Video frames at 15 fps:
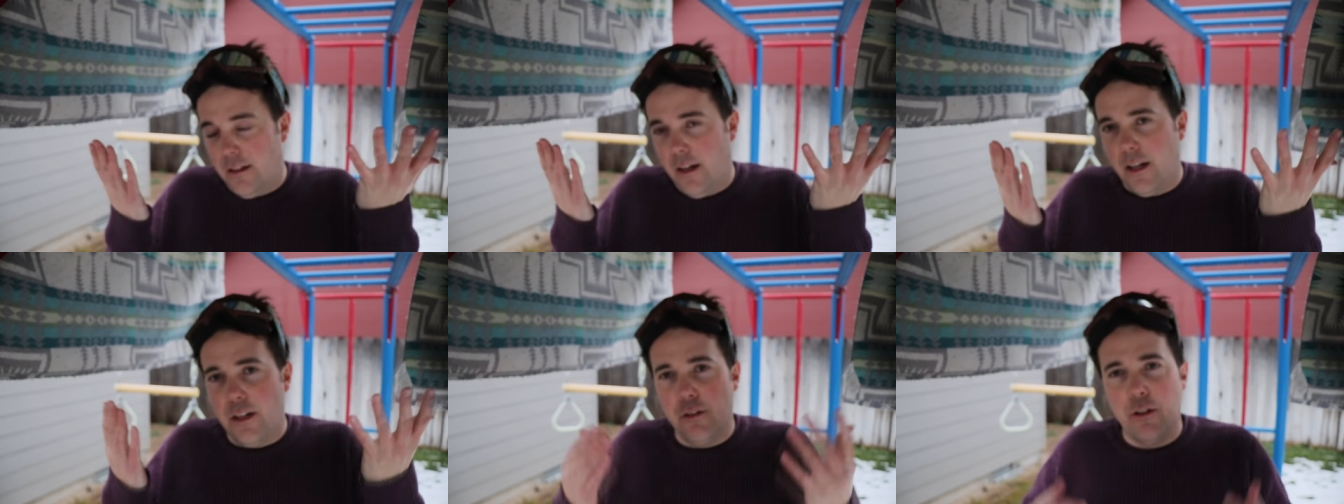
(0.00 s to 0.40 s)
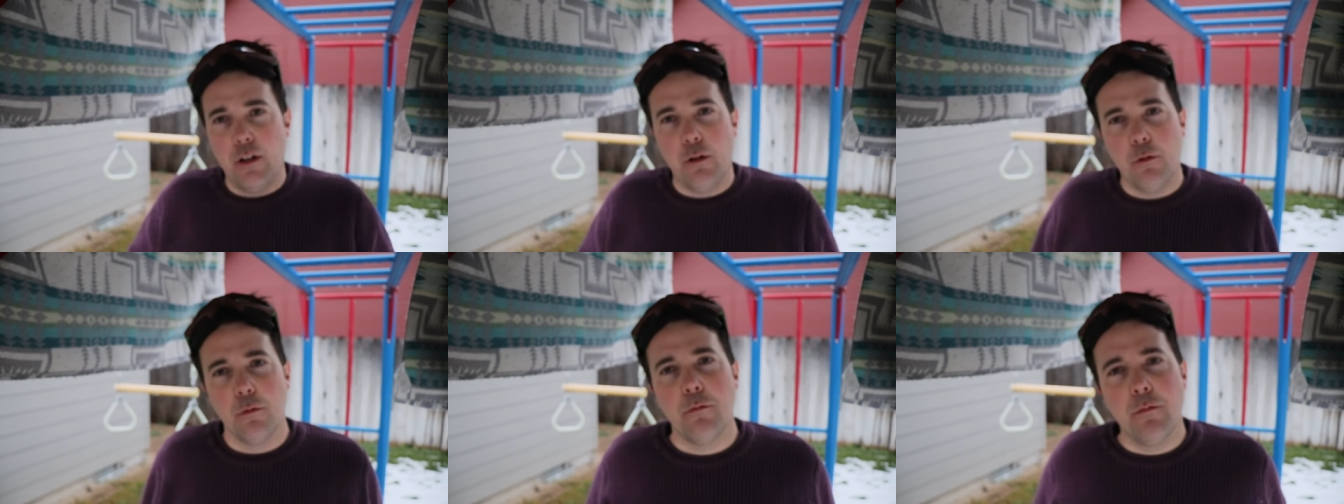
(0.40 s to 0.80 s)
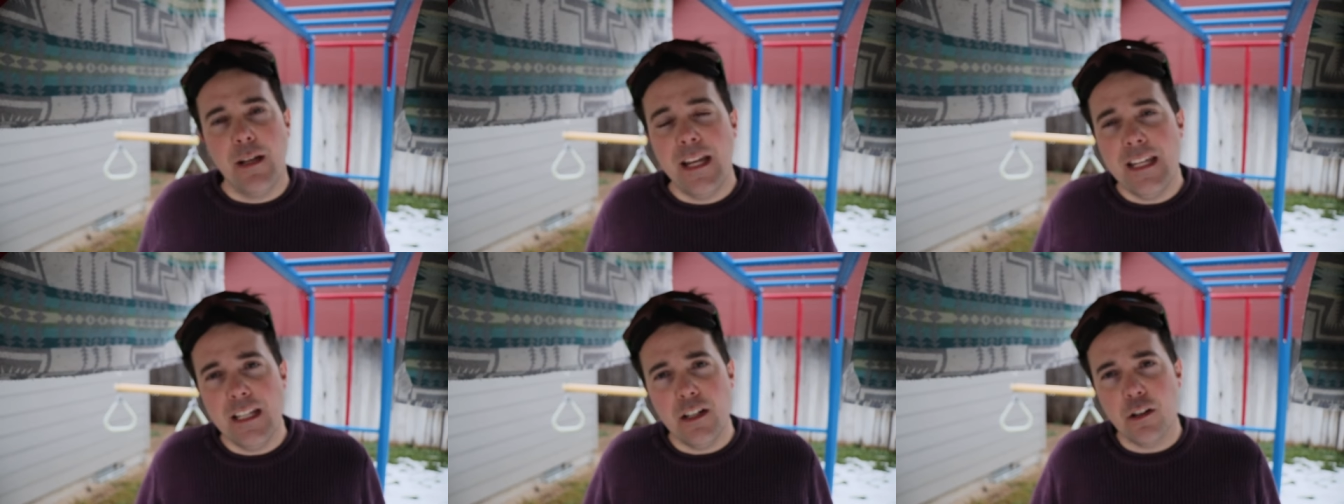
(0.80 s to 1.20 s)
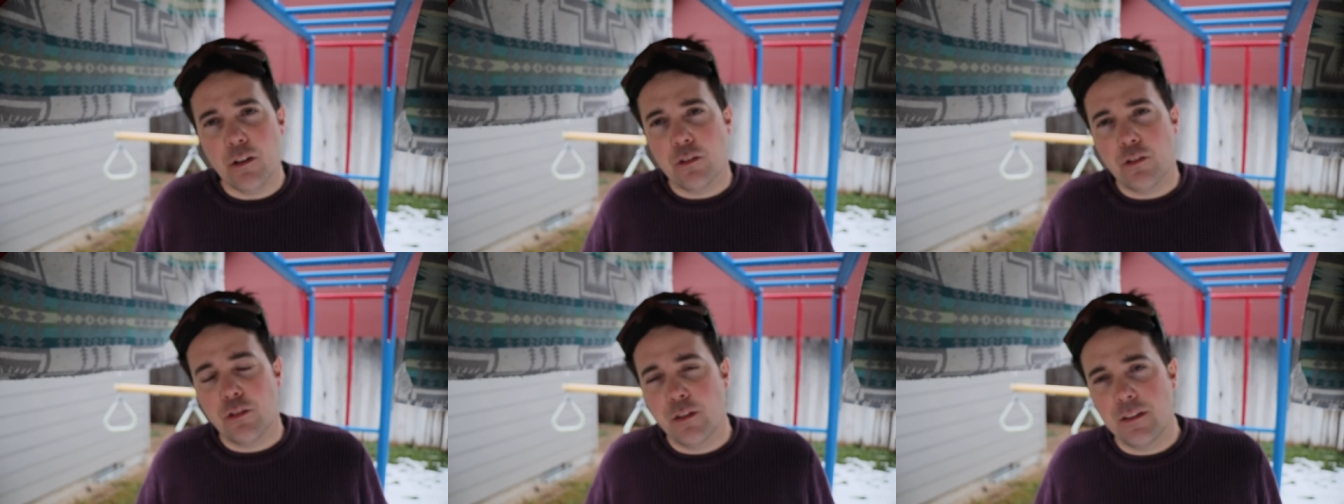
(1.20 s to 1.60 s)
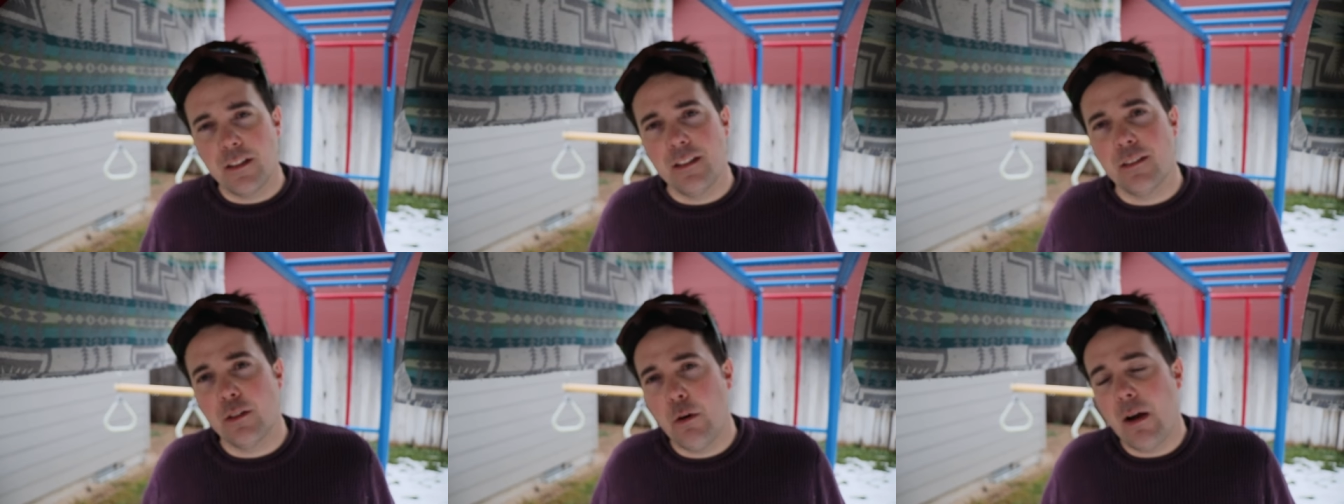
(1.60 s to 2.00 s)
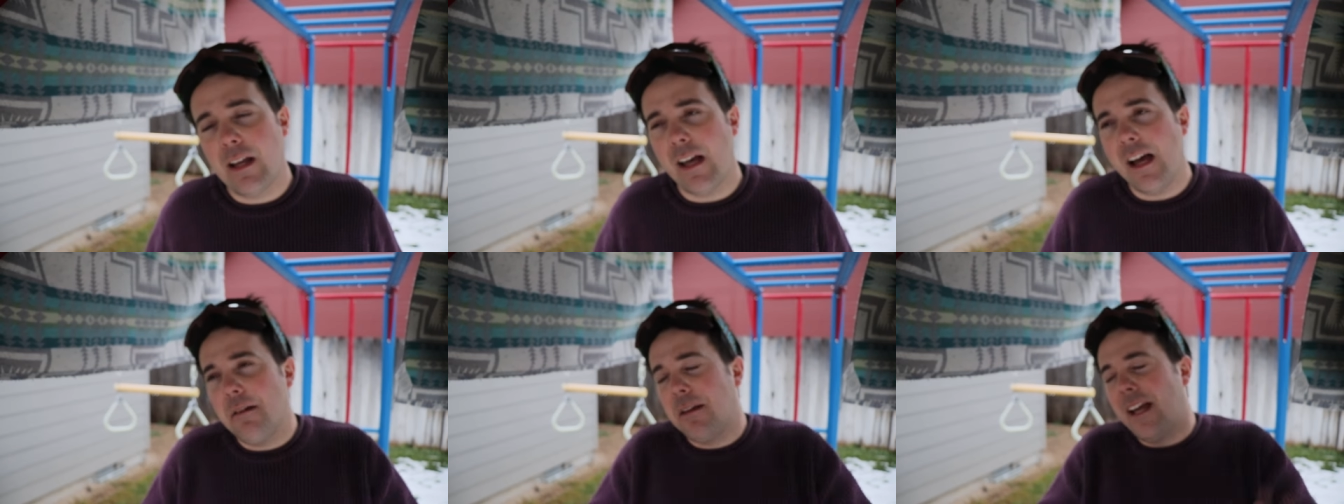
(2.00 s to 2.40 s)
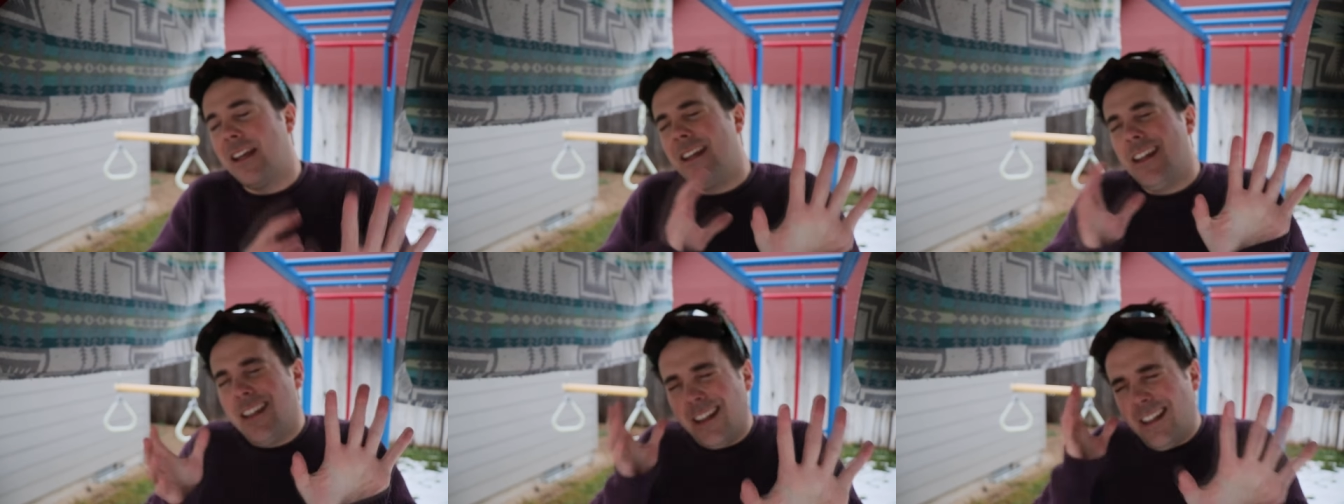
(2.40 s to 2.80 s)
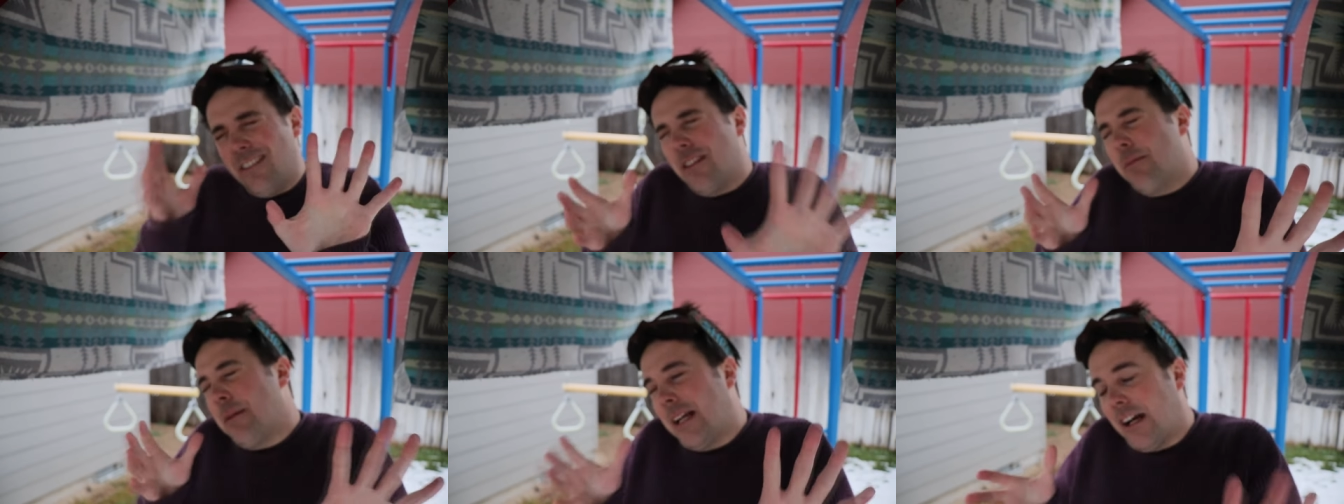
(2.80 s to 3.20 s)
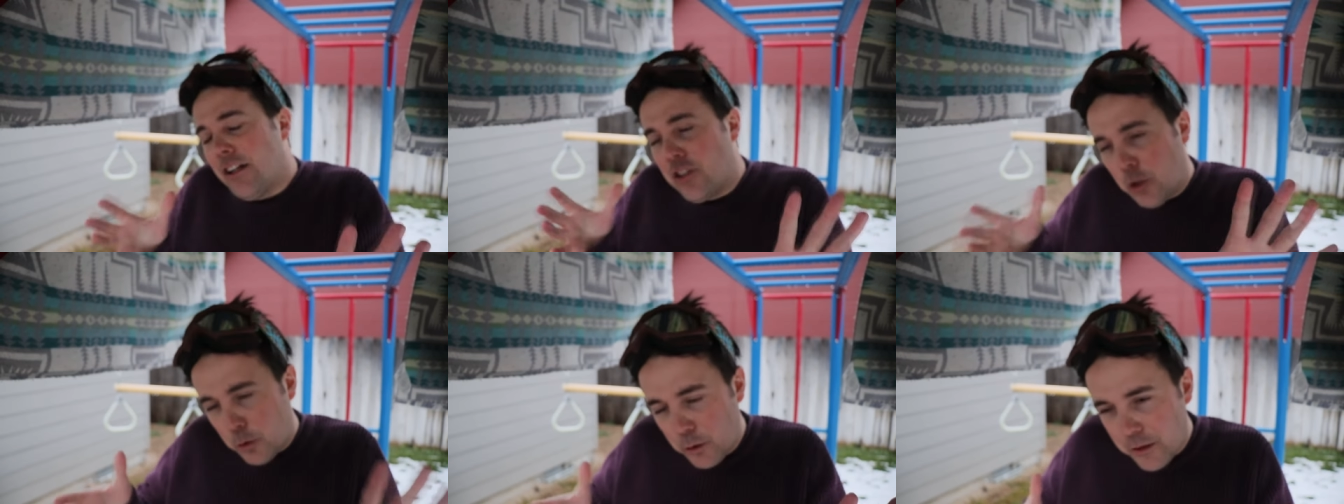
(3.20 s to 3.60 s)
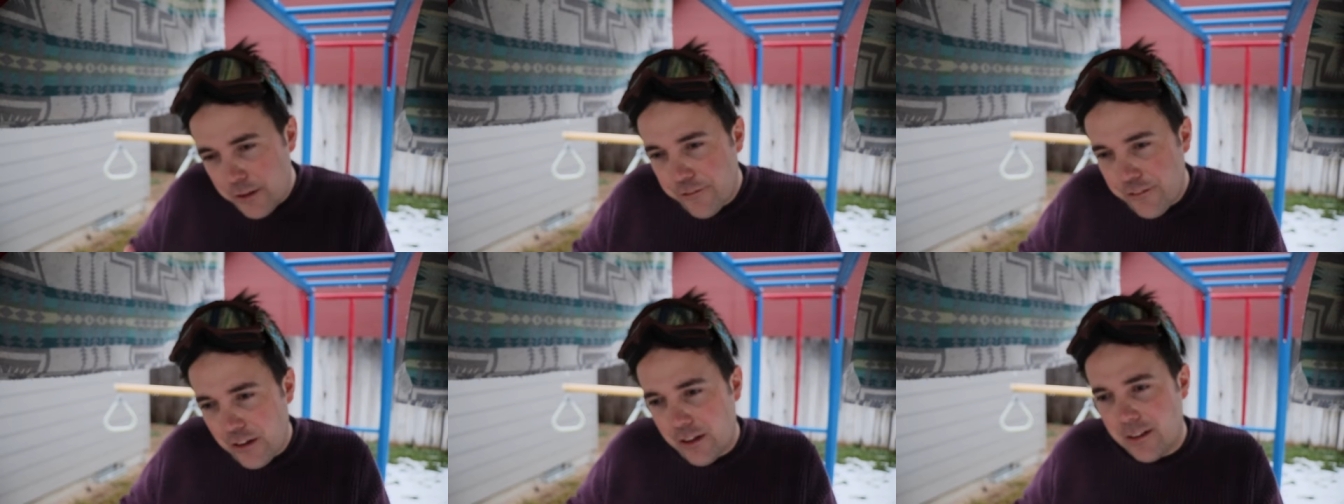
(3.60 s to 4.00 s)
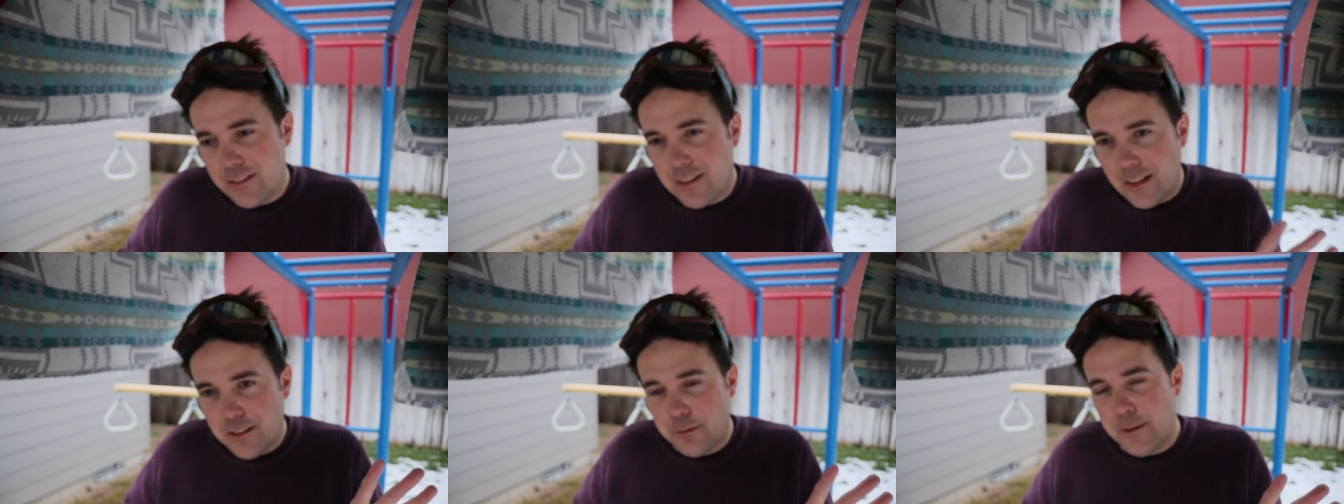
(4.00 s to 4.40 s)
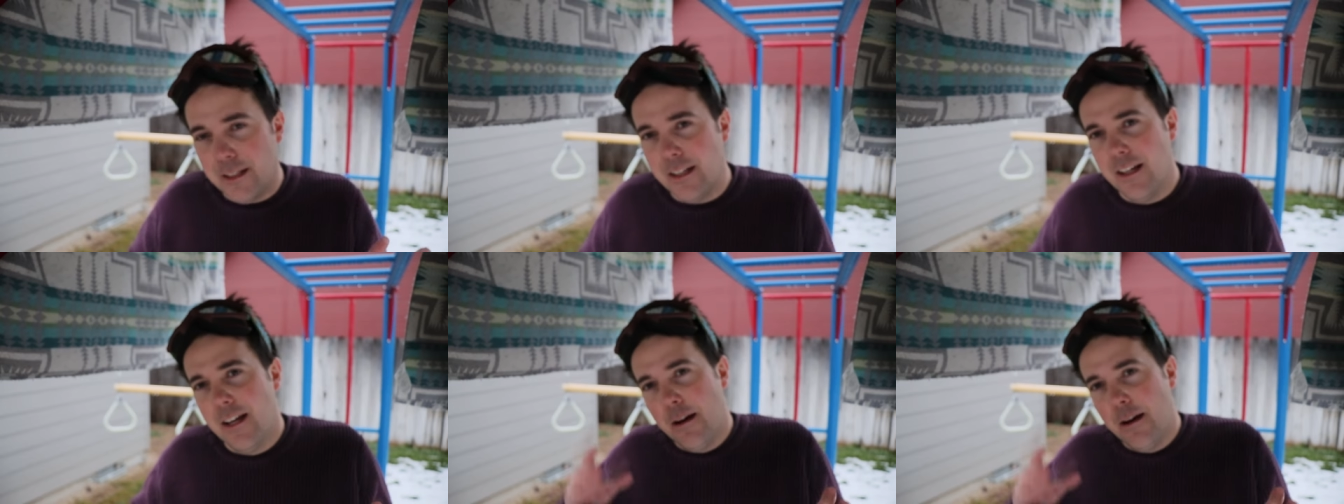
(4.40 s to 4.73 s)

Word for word: I don't know, eight years or something. So I, I, I, can't give them like a totally fair assessment.